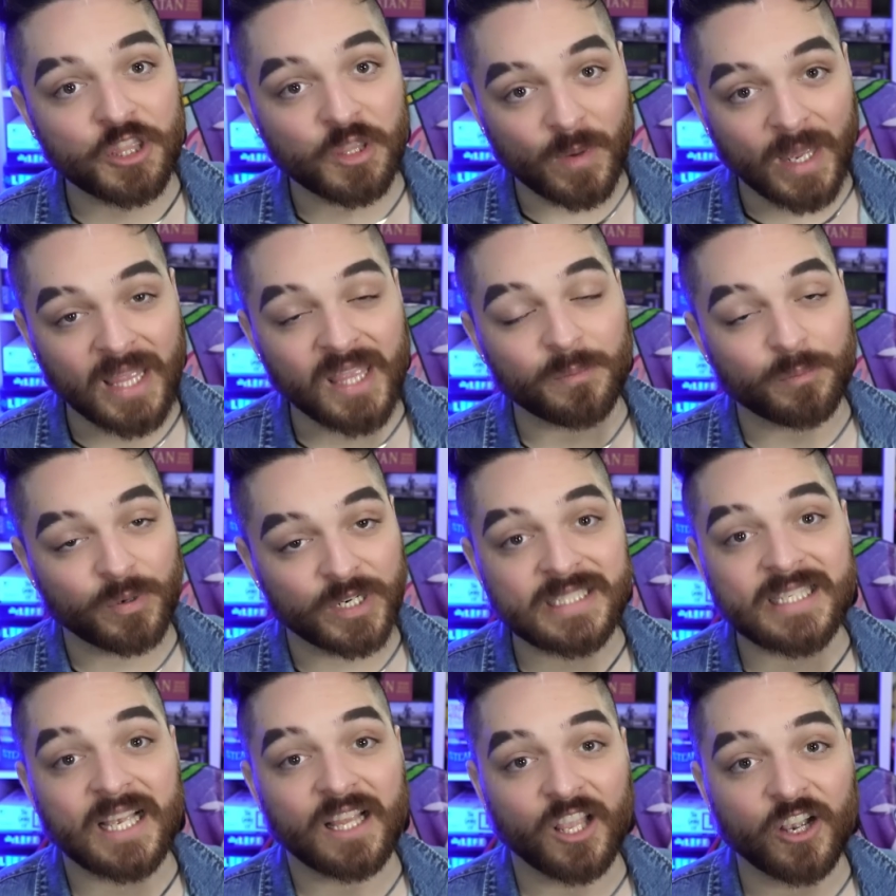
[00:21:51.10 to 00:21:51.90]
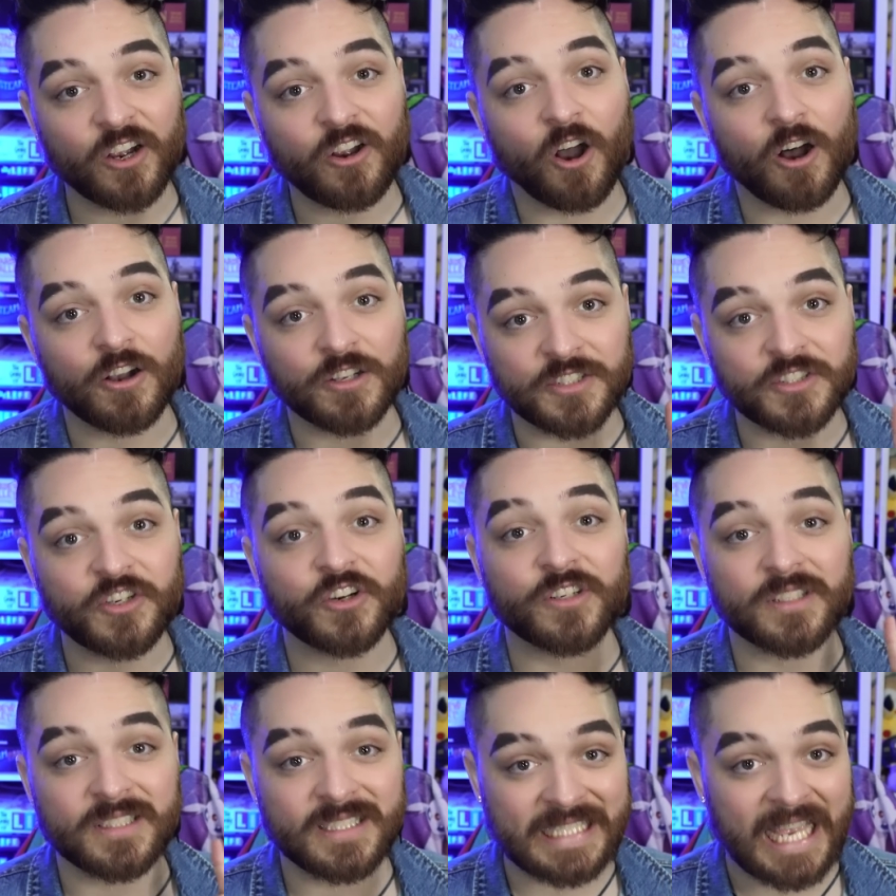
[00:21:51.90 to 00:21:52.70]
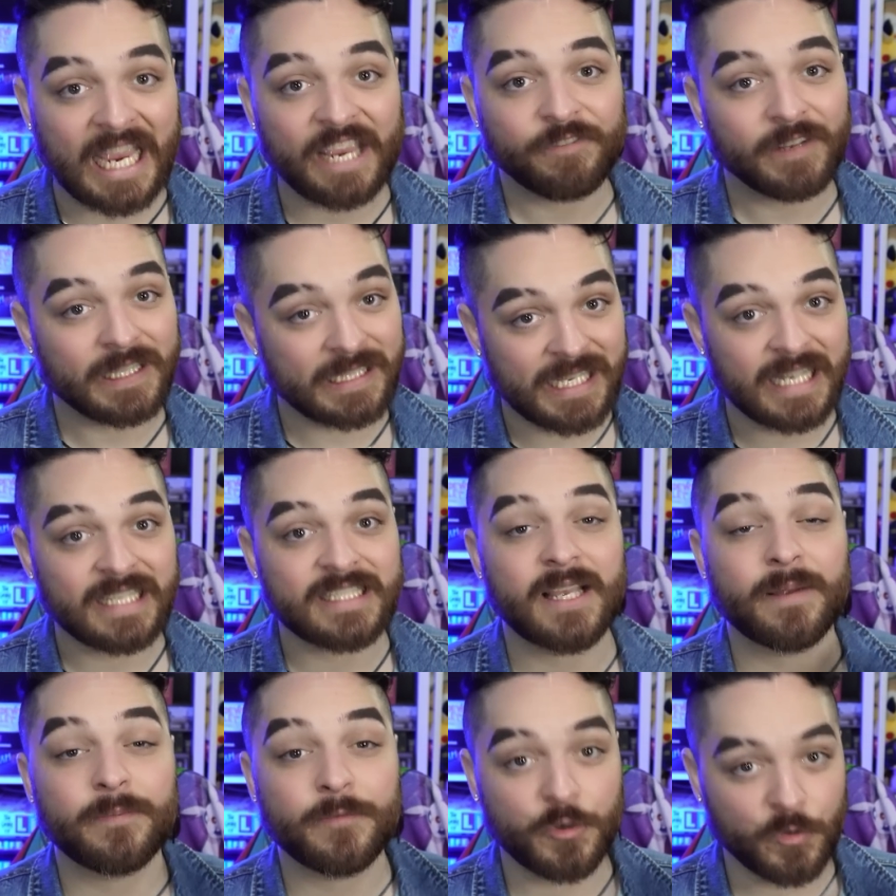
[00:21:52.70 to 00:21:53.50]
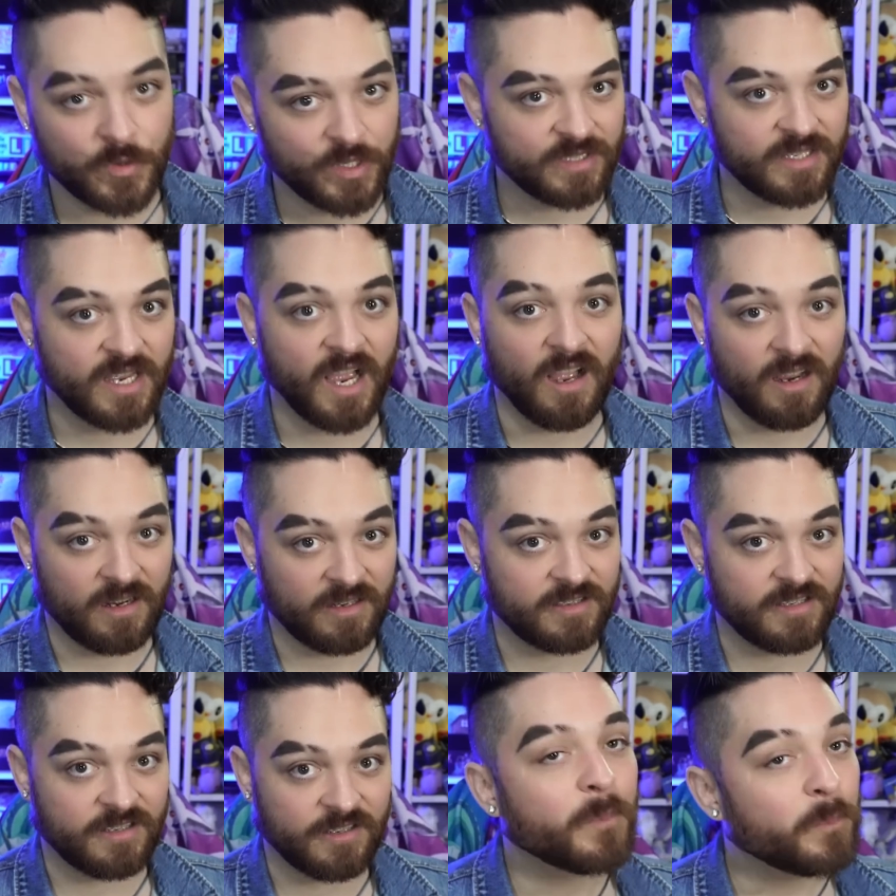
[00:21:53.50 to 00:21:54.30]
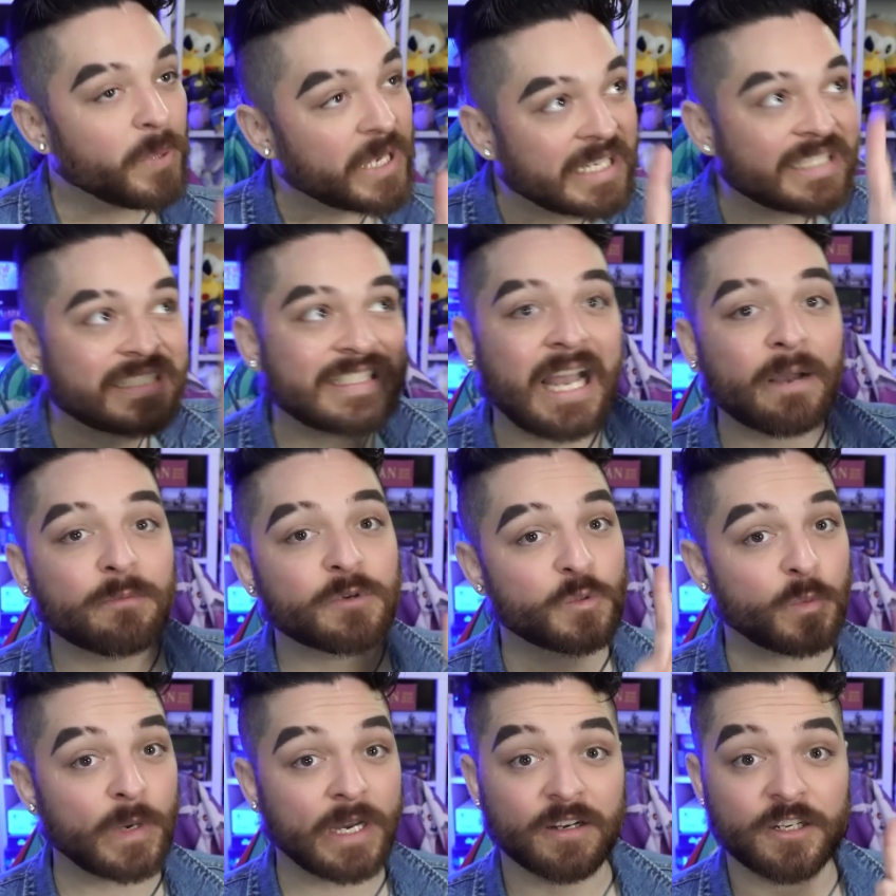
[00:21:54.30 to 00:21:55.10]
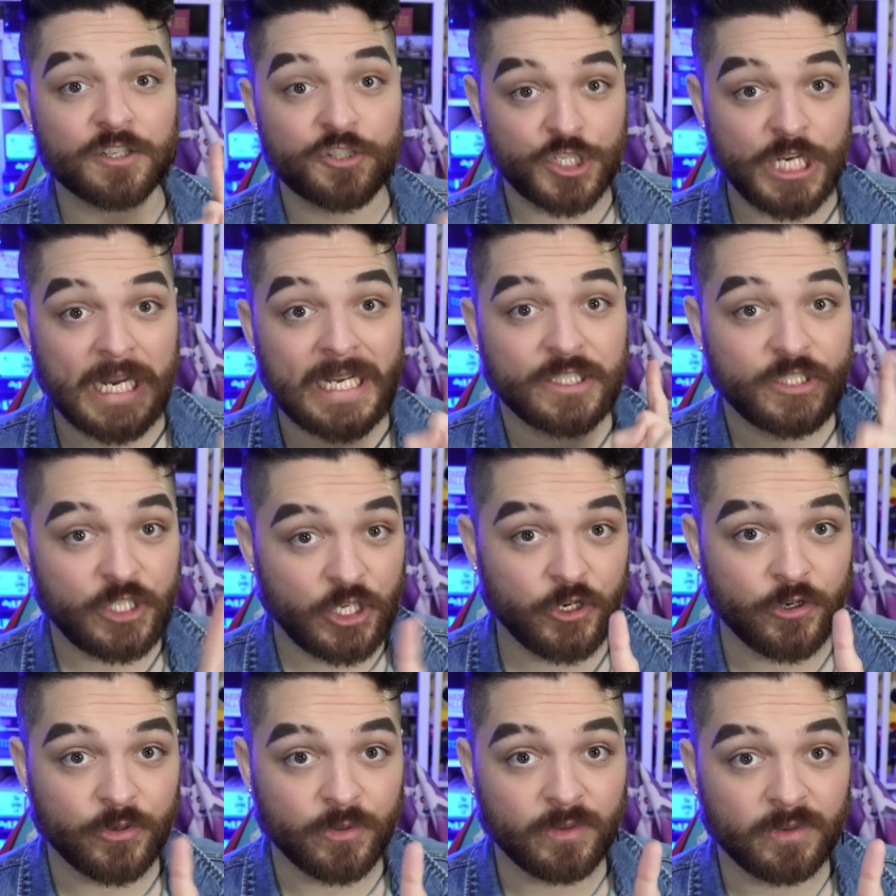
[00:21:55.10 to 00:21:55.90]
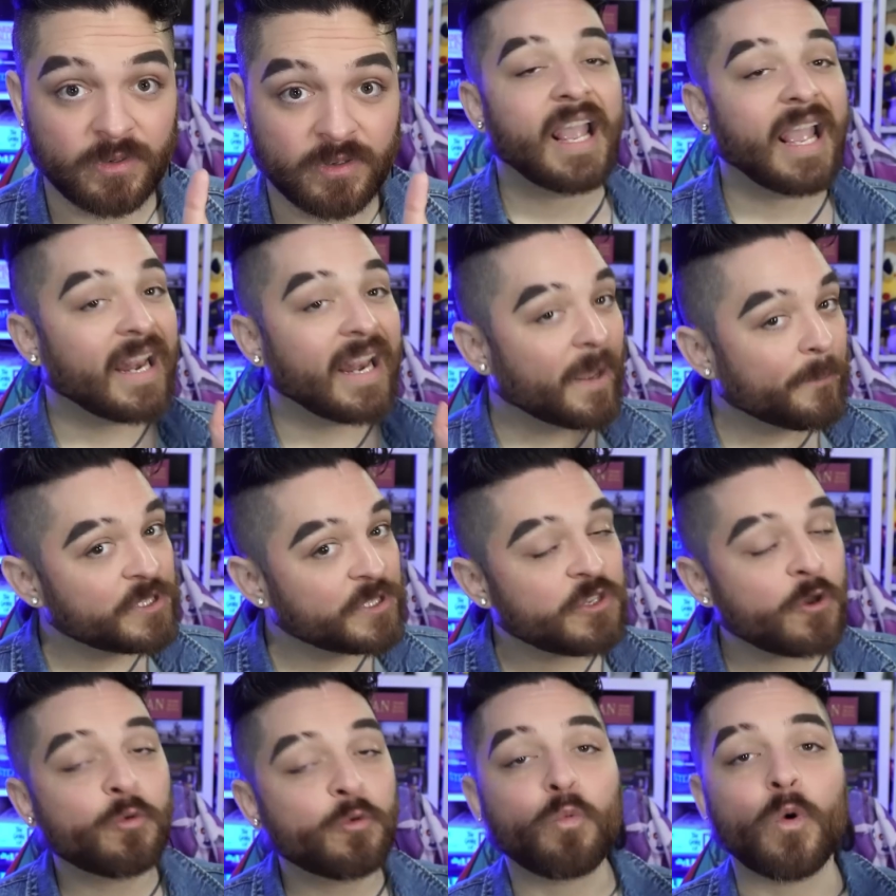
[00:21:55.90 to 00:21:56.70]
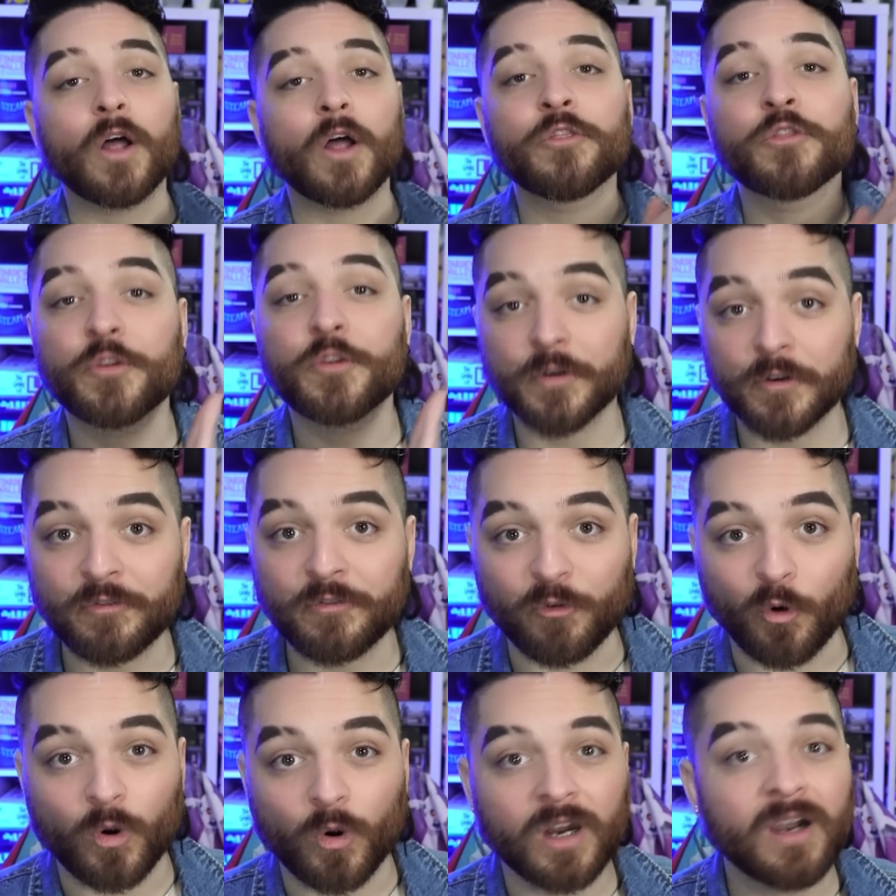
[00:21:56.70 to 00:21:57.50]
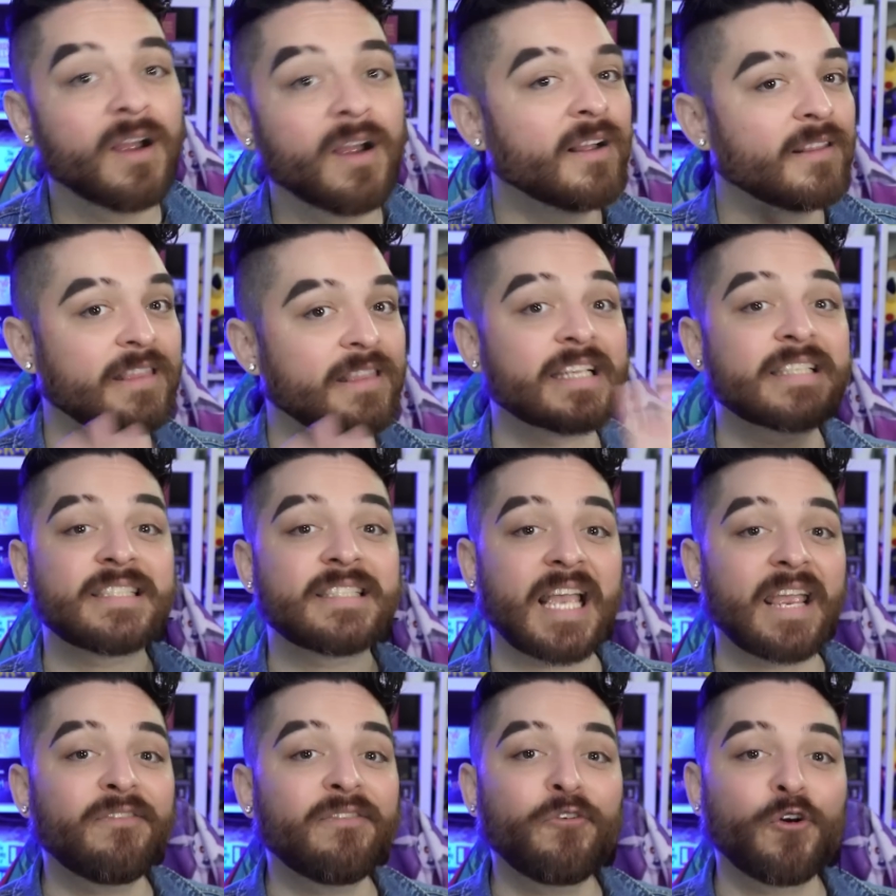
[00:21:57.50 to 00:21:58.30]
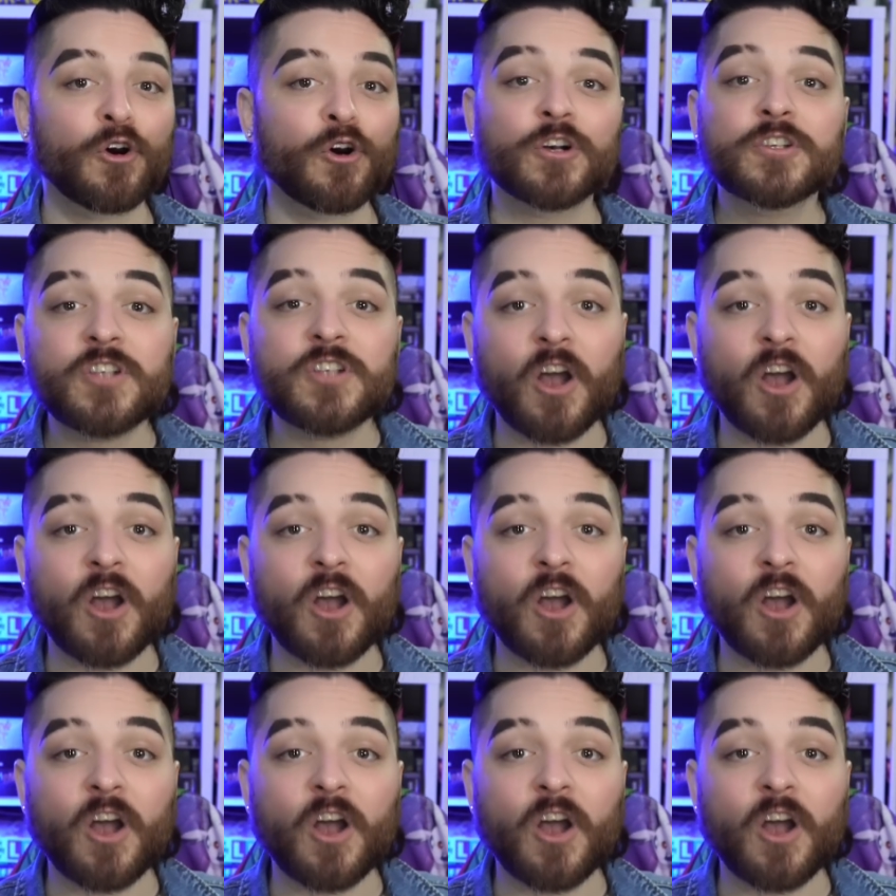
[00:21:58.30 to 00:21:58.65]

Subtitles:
the way that Priscilla calls girls safe and sends them to Untucked, because that was weird as too. In episode 1 through 4, the safe girls